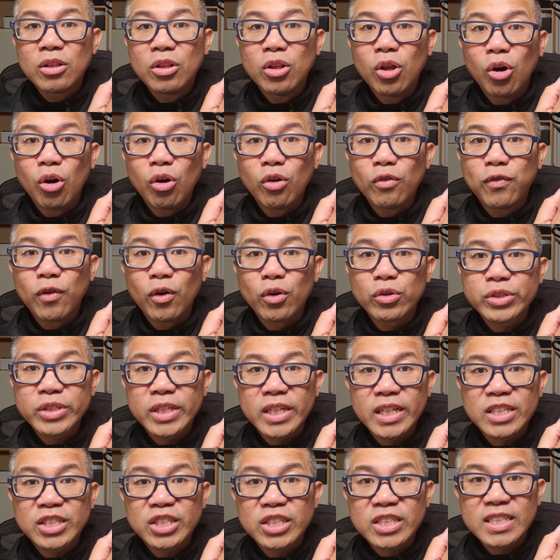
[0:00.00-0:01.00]
Low
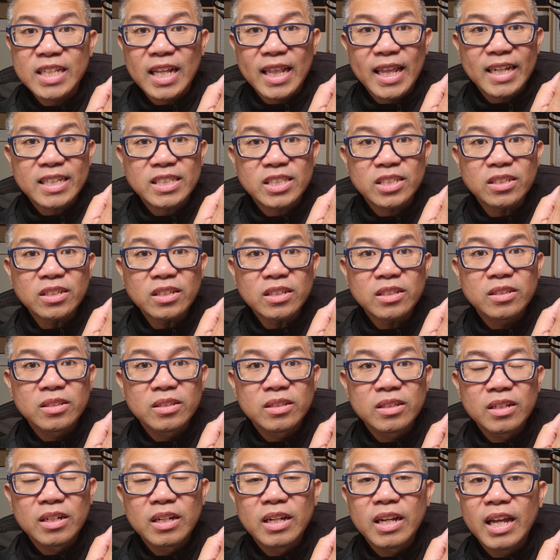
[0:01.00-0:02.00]
voltage selector,
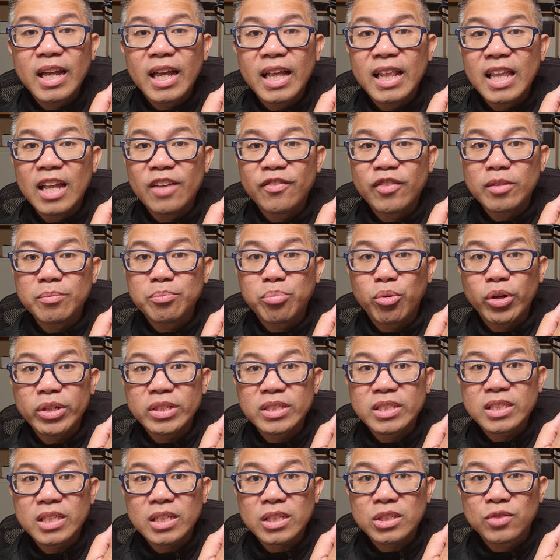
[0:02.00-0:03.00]

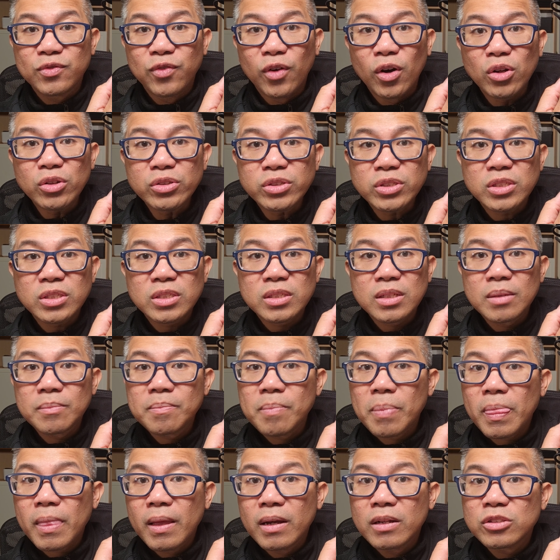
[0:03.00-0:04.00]
11.6 volts,
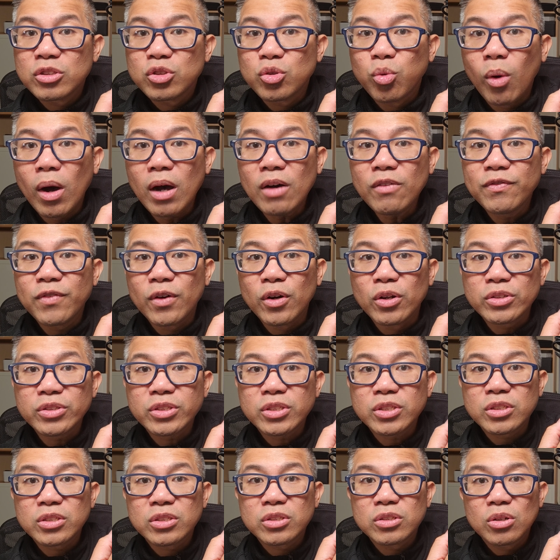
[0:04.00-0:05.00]
12
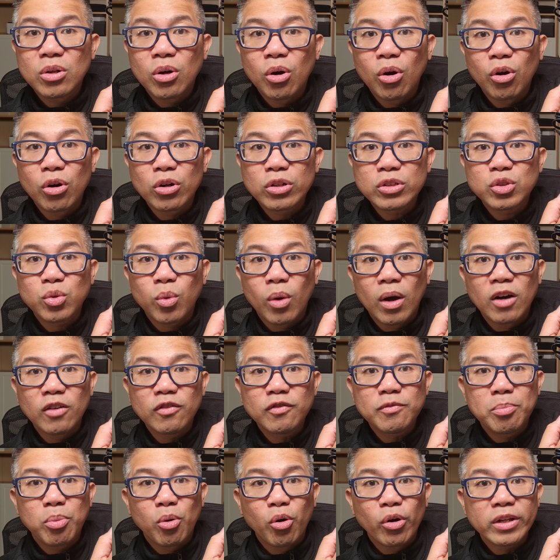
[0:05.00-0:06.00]
volts, or
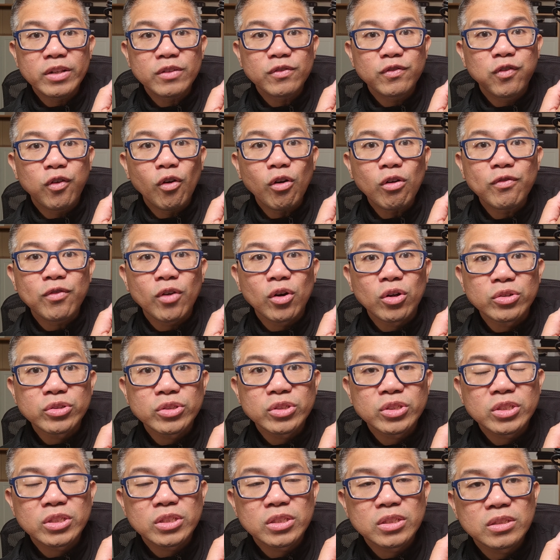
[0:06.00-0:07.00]
12.4
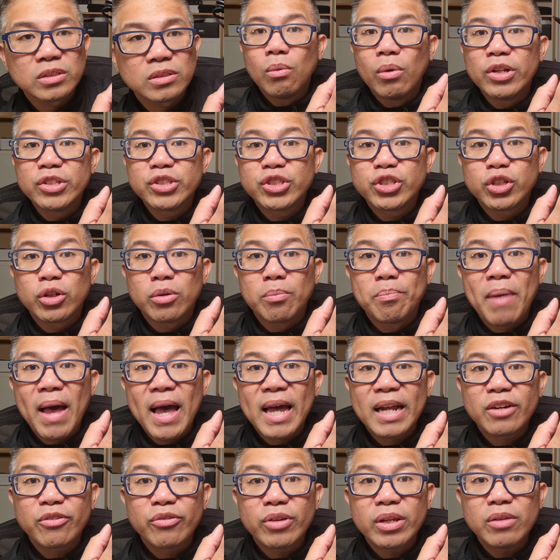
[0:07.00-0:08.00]
volts. Once your
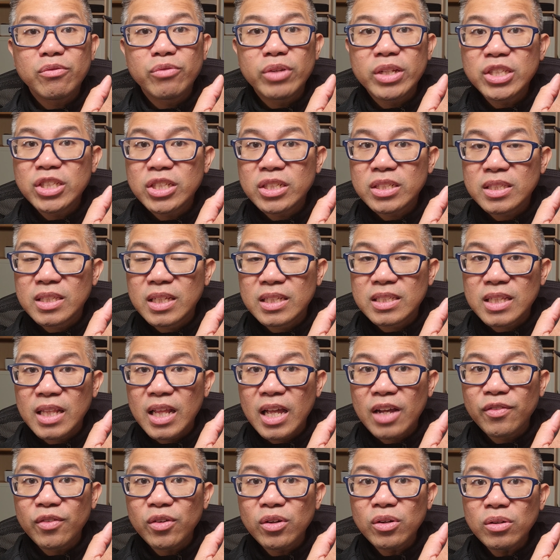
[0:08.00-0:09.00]
battery reaches this
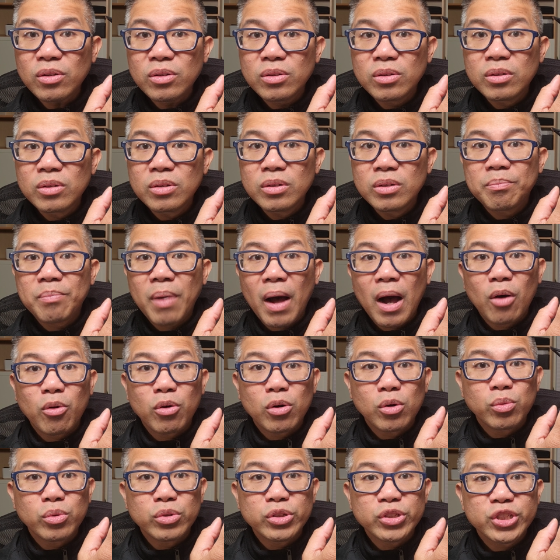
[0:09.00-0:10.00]
level,
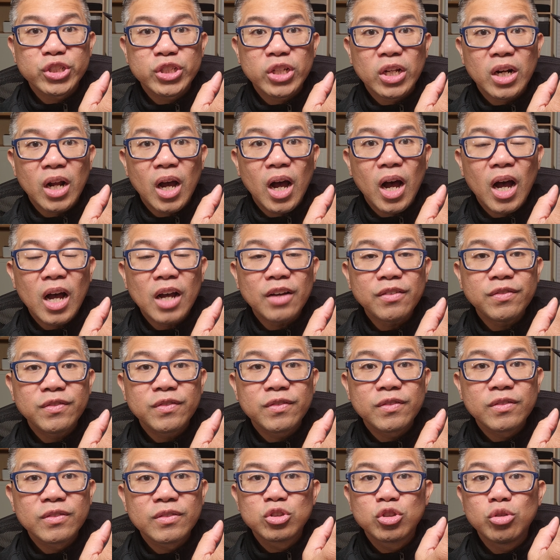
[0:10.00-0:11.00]
power will shut
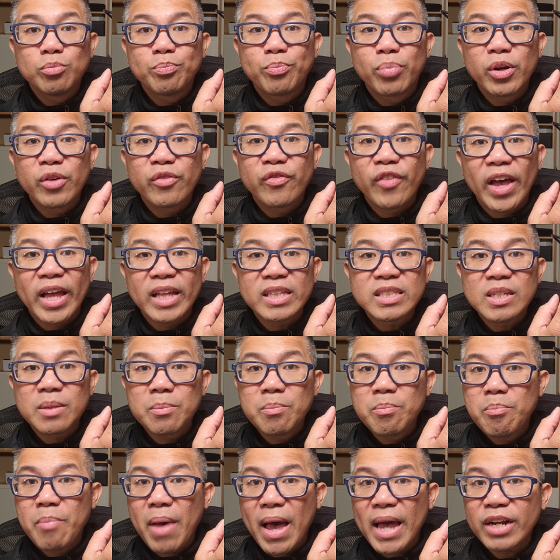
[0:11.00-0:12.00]
off to prevent
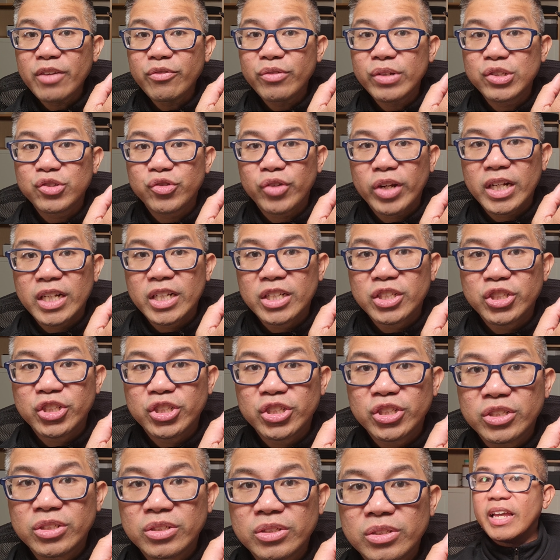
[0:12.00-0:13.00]
battery drainage.